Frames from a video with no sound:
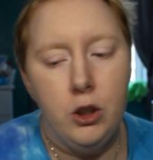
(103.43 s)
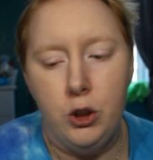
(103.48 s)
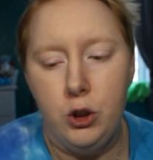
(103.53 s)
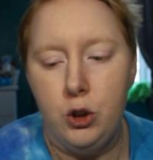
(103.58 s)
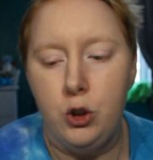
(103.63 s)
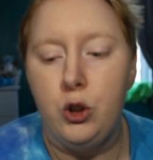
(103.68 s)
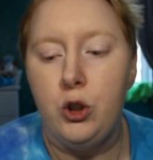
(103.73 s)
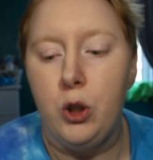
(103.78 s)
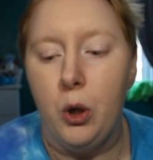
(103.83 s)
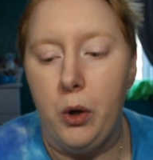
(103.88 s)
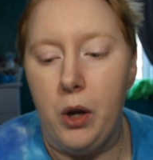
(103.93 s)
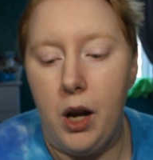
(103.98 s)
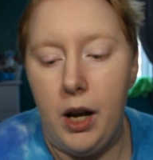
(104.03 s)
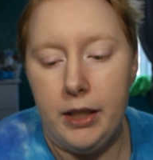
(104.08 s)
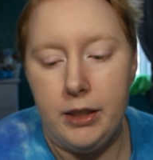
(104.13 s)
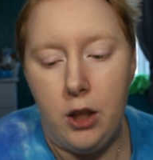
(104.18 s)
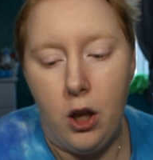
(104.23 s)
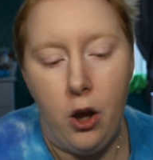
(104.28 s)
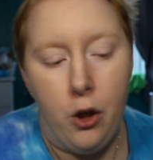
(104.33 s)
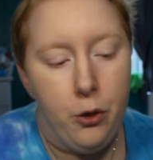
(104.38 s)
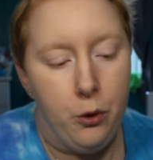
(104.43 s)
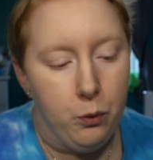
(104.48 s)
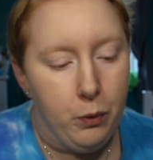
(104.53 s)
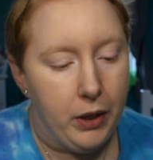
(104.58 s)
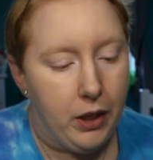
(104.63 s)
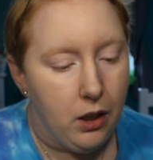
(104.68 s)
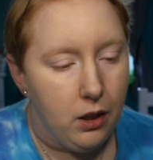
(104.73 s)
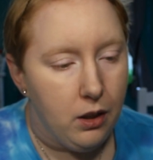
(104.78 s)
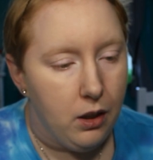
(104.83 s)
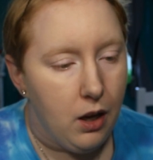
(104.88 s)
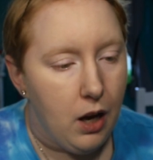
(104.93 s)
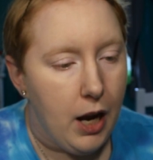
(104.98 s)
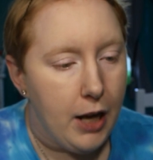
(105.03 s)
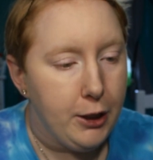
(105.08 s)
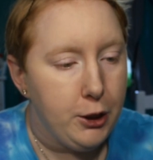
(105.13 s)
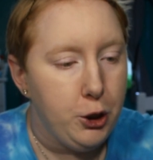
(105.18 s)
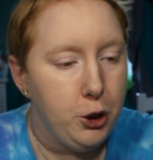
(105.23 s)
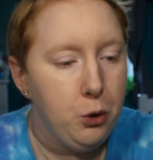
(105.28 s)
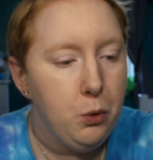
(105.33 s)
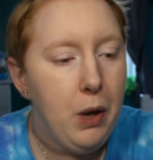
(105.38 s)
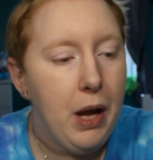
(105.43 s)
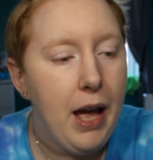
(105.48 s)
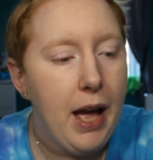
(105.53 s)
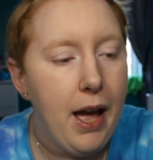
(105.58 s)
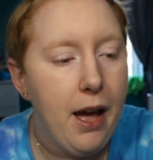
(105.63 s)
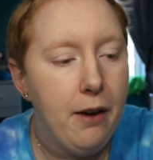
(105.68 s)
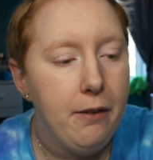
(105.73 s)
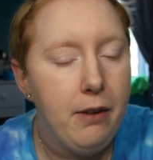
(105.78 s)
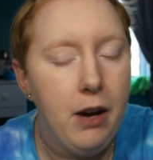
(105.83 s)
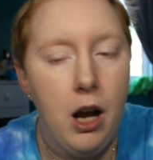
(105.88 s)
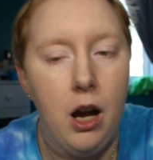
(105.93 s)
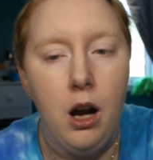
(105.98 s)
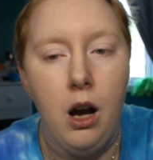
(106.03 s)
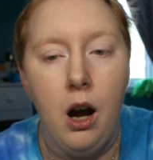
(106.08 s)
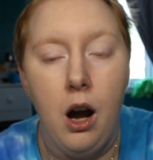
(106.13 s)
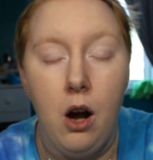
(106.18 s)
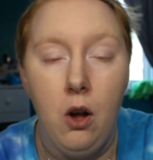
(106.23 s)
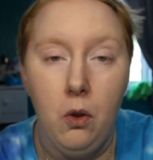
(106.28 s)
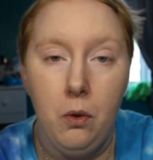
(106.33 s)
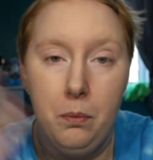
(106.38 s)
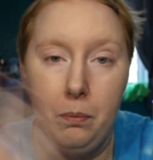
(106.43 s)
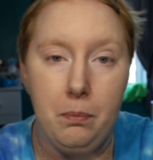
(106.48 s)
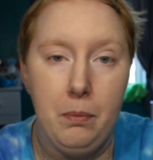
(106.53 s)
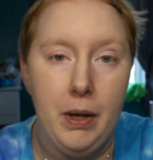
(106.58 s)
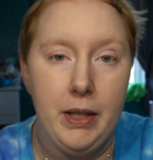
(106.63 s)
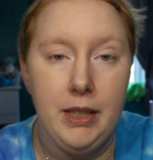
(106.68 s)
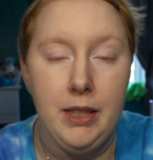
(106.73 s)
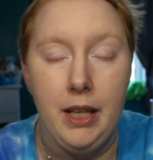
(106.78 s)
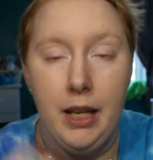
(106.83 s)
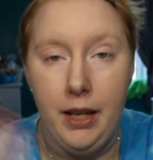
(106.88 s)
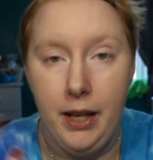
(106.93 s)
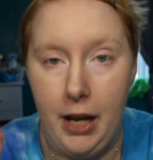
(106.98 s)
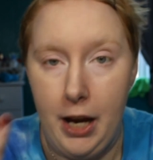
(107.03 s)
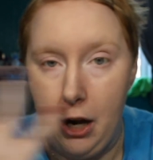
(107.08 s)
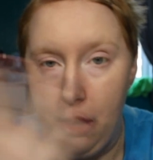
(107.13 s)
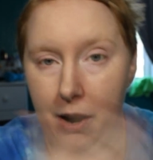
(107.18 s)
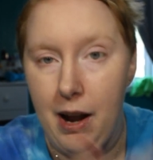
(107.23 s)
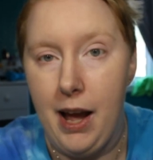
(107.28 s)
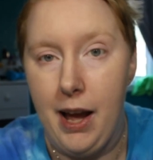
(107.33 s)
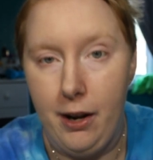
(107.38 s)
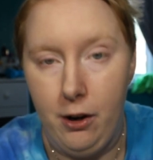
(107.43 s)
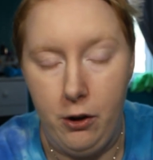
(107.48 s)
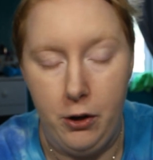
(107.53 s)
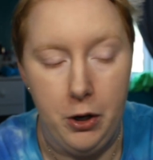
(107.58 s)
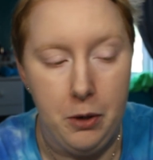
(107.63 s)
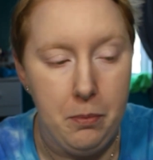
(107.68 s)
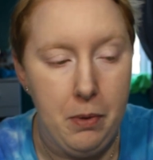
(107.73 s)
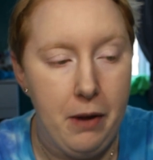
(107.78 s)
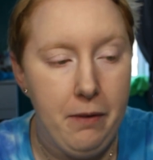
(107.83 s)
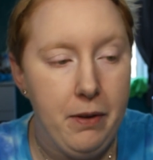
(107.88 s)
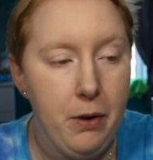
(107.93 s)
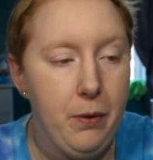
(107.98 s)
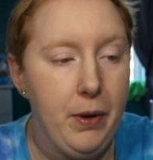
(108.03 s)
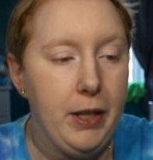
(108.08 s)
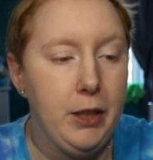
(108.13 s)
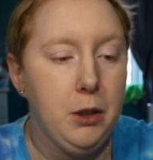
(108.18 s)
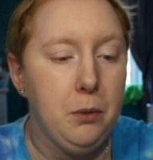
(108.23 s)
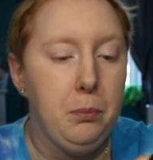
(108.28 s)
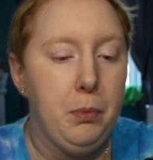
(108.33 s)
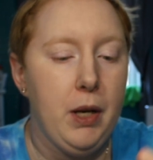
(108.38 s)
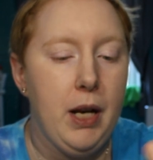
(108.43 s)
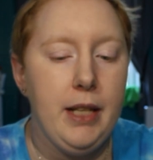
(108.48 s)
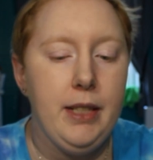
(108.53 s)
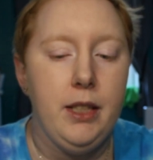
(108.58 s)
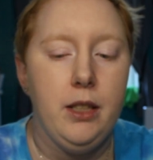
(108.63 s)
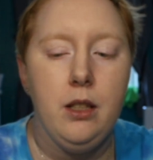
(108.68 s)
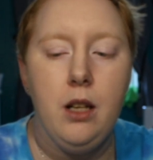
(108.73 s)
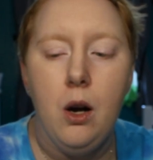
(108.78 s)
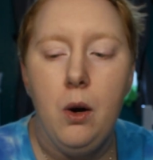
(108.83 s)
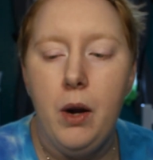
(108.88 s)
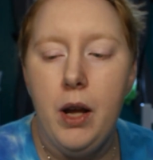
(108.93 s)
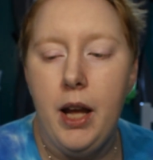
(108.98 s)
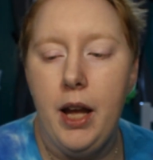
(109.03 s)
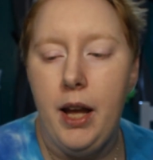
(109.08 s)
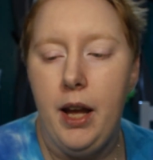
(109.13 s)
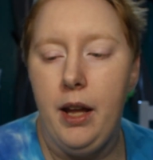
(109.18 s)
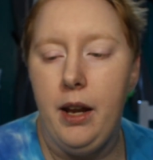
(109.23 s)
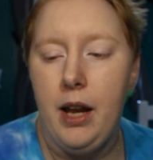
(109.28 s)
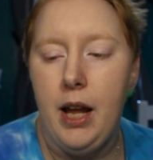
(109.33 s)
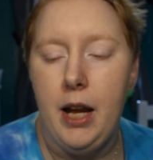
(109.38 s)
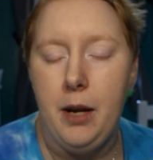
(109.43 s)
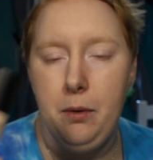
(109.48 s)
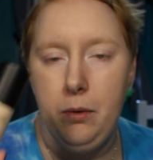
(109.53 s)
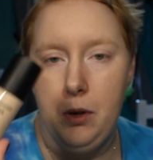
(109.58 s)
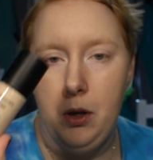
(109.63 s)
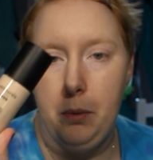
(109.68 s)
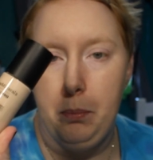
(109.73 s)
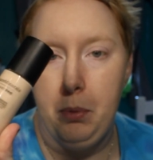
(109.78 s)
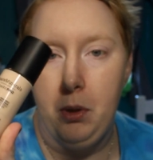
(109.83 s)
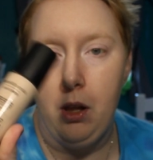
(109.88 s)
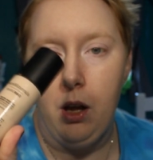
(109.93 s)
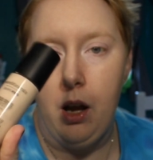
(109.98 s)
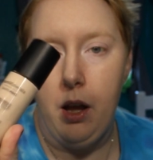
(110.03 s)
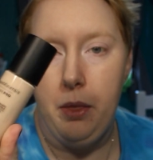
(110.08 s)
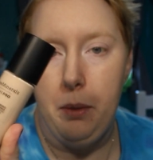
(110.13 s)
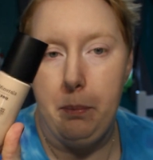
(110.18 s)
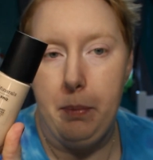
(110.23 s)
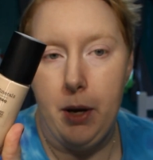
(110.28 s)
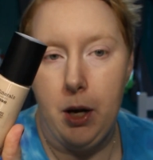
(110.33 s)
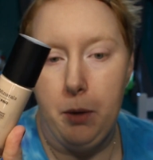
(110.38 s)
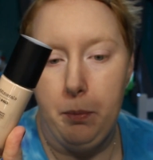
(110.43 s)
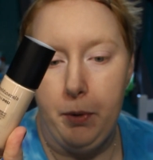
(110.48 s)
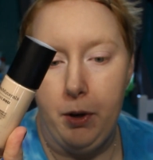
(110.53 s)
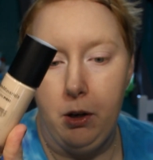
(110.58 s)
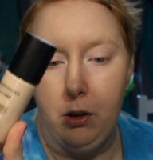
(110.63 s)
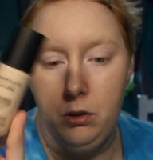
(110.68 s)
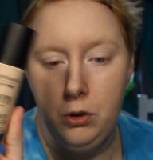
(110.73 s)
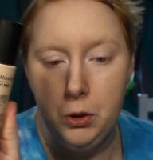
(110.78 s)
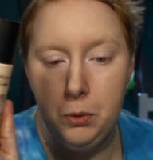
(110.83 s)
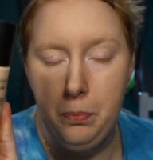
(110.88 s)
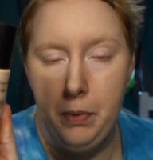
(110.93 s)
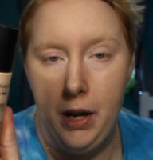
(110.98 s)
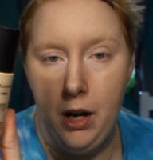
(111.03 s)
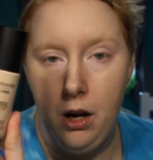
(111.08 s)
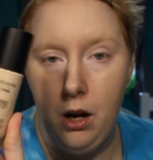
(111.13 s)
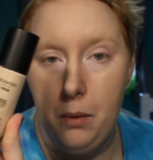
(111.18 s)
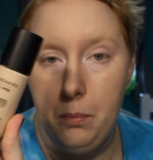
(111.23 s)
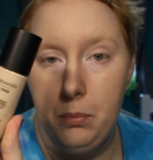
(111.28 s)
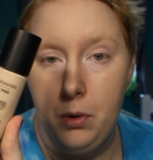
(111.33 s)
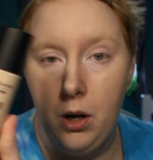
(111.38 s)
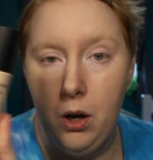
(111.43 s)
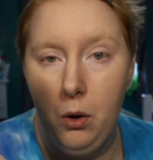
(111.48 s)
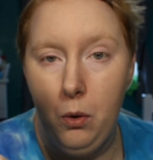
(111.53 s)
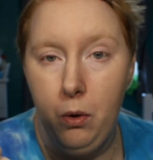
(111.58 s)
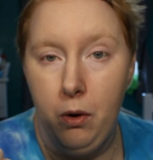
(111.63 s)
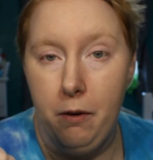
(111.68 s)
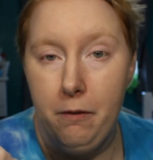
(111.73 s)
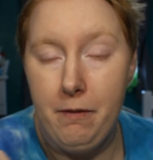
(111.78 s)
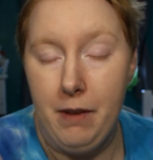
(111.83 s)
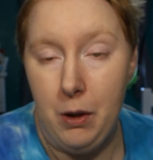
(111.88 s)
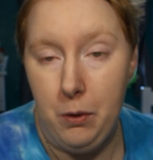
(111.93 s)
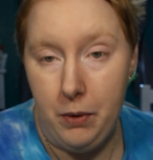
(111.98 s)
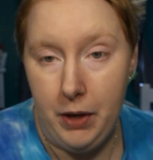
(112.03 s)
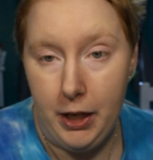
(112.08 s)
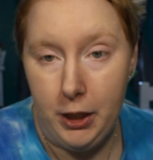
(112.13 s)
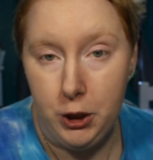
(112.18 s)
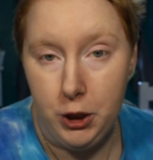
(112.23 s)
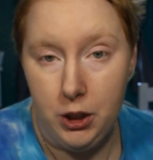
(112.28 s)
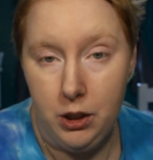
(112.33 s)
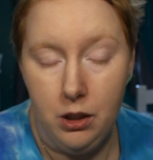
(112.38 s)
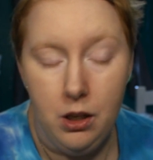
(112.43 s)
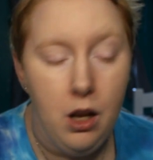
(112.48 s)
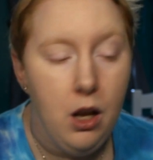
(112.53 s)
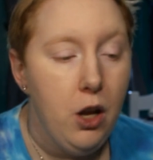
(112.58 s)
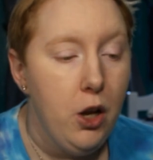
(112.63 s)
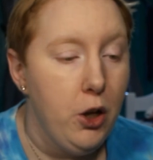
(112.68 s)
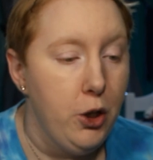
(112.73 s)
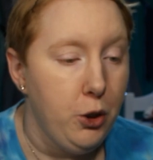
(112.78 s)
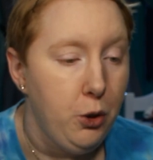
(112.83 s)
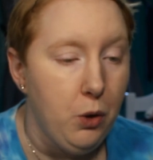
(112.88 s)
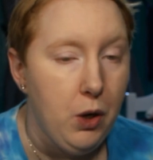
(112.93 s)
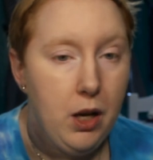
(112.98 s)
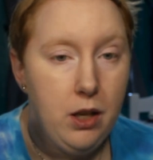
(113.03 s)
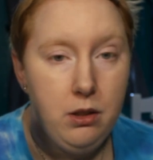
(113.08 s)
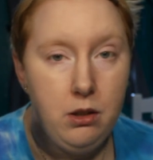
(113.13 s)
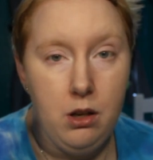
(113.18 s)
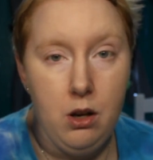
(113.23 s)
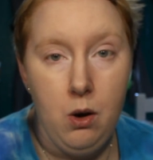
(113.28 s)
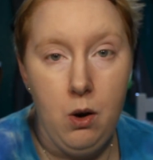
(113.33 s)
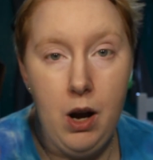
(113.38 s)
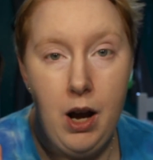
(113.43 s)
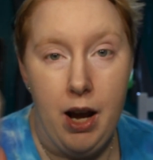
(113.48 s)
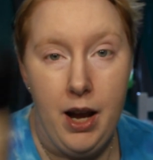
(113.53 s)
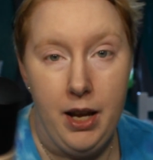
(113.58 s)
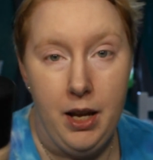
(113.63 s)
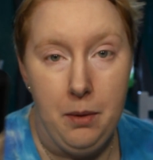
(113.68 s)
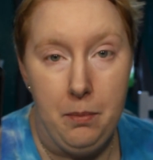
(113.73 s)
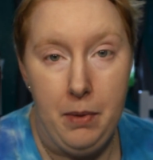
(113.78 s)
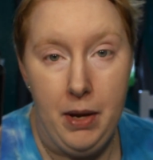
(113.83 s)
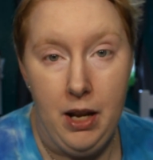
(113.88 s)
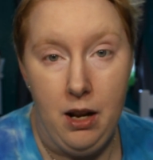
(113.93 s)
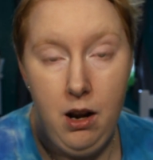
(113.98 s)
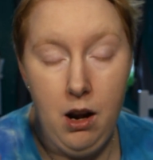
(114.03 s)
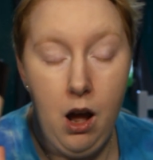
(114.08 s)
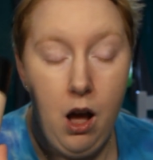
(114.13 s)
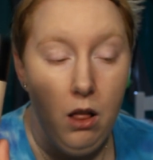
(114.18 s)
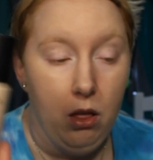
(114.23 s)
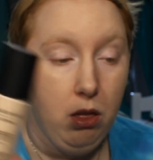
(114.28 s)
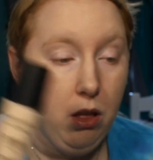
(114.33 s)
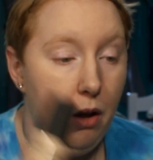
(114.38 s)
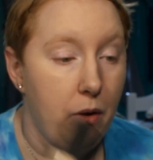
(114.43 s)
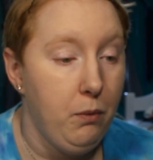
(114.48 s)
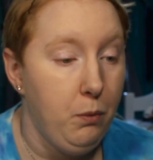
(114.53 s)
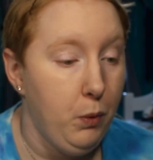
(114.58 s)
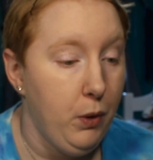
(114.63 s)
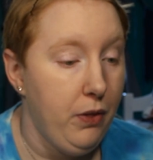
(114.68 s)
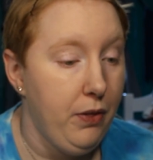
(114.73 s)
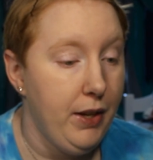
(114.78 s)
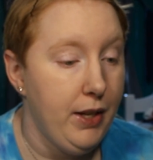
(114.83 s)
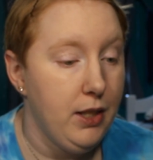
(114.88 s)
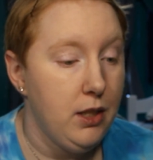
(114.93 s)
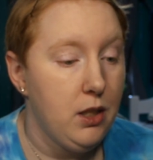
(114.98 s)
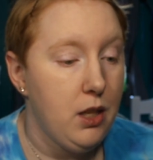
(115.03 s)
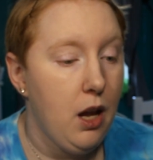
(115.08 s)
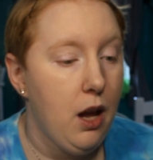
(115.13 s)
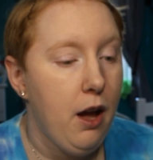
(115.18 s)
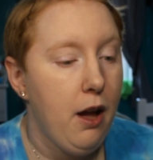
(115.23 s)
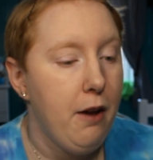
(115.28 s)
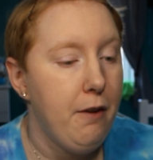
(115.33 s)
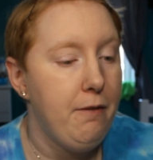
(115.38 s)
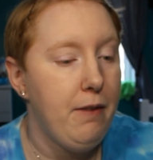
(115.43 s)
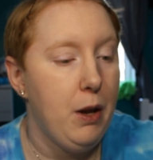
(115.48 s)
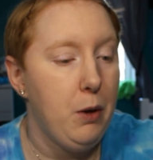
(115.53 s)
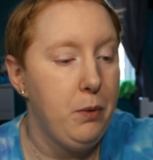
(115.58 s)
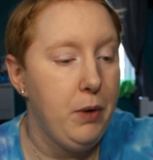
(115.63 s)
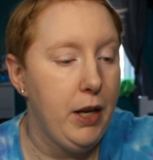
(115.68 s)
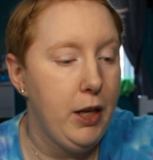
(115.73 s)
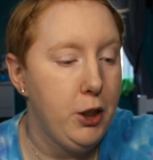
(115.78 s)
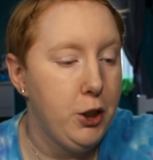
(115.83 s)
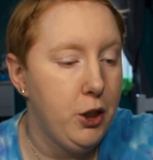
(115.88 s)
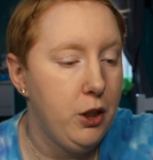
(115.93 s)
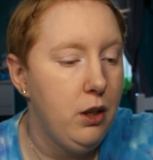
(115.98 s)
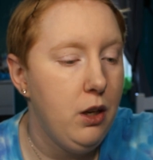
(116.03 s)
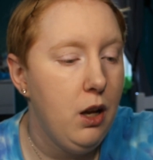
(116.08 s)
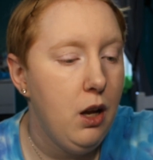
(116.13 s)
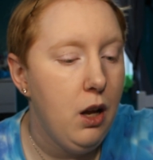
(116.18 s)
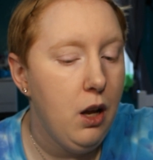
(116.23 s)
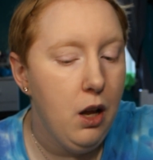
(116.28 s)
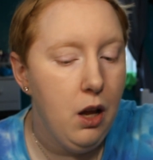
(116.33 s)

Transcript: So guys, I do have all my skincare on under my foundation, but I did go ahead and apply the BareMinerals BarePro foundation. You guys know I am in love with this foundation.